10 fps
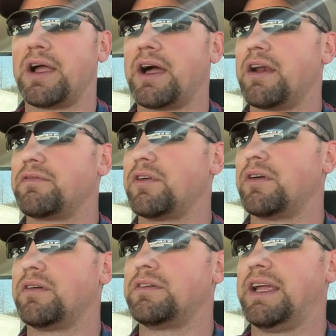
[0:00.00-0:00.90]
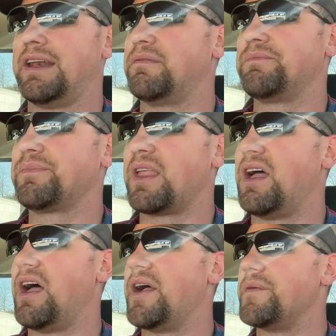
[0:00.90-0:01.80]
I got it for 10
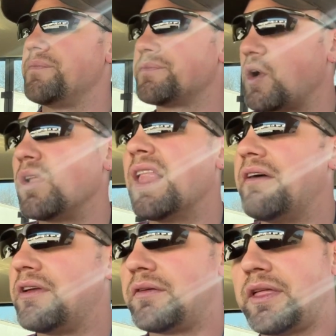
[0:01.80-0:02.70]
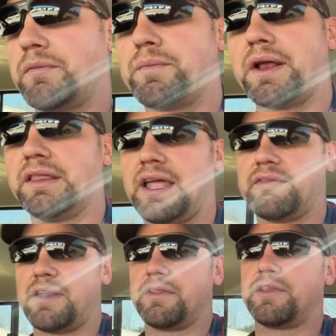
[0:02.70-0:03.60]
or 11. I think we paid
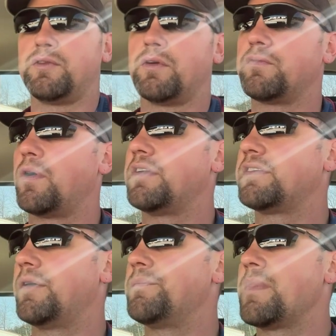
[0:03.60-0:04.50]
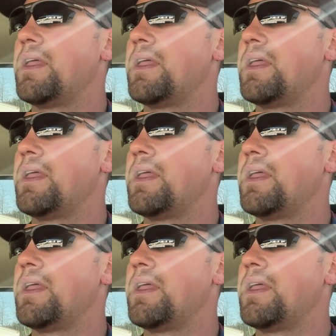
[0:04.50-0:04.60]
11 out the door for it. So